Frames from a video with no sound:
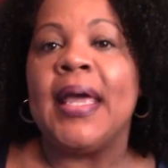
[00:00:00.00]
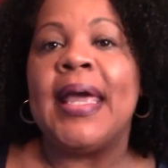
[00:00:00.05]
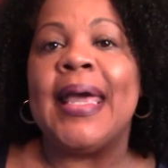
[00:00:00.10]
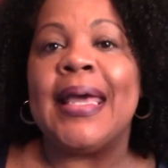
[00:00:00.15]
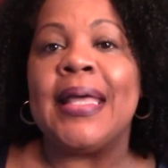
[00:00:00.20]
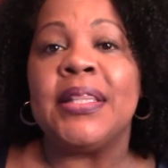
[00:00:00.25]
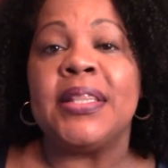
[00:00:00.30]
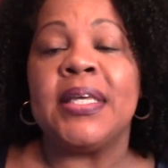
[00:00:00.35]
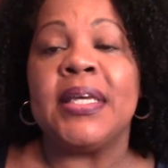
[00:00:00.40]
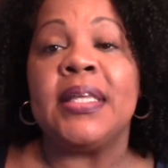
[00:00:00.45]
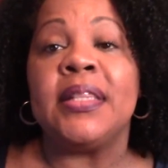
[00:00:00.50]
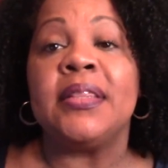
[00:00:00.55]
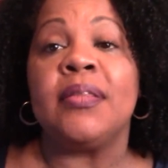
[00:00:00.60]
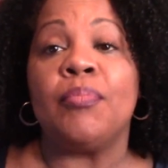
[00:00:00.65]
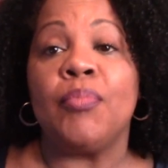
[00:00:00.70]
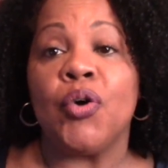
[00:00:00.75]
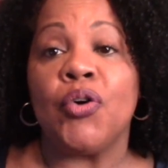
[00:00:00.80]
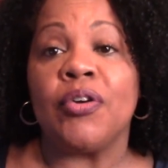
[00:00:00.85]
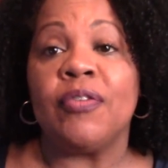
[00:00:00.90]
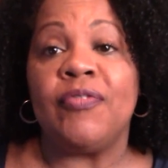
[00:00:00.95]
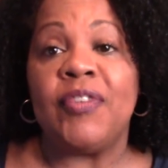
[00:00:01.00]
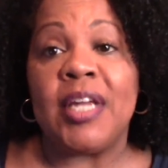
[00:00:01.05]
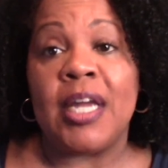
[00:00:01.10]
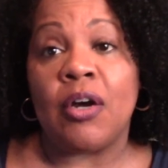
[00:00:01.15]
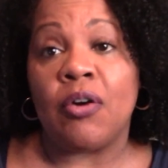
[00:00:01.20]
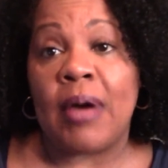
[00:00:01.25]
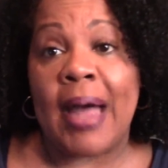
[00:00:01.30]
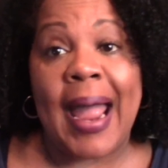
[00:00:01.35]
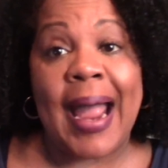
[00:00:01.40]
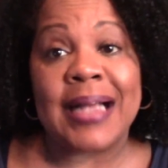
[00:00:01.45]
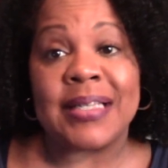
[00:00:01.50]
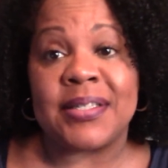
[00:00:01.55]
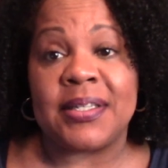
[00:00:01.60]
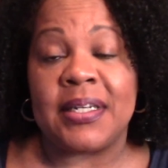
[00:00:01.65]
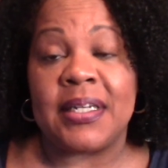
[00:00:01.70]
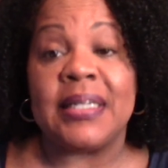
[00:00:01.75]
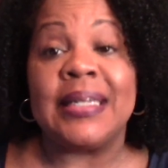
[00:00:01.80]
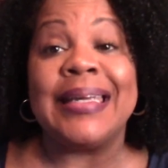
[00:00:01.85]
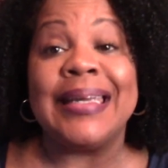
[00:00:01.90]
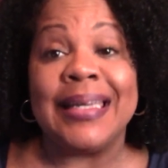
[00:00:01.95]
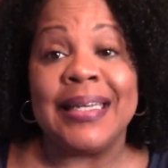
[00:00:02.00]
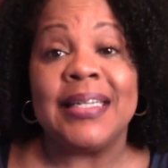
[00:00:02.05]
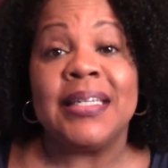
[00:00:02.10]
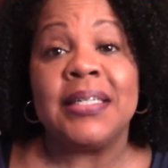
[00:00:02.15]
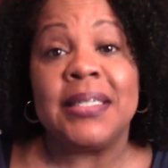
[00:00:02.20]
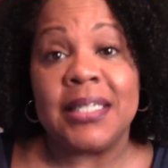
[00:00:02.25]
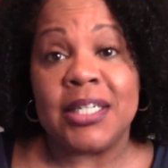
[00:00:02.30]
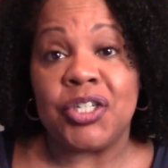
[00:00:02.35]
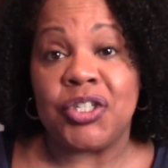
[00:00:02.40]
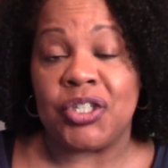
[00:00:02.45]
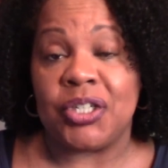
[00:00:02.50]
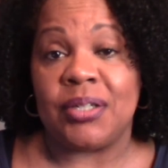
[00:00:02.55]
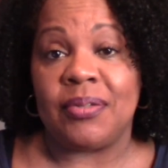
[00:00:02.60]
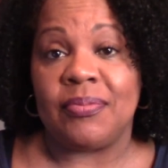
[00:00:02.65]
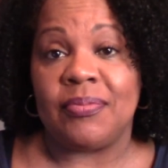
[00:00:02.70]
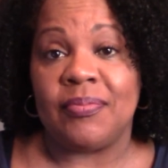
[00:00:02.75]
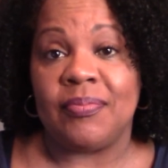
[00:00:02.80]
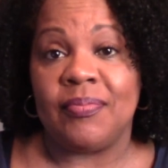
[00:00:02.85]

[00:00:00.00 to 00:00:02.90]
And then the motor vehicle accident in addition.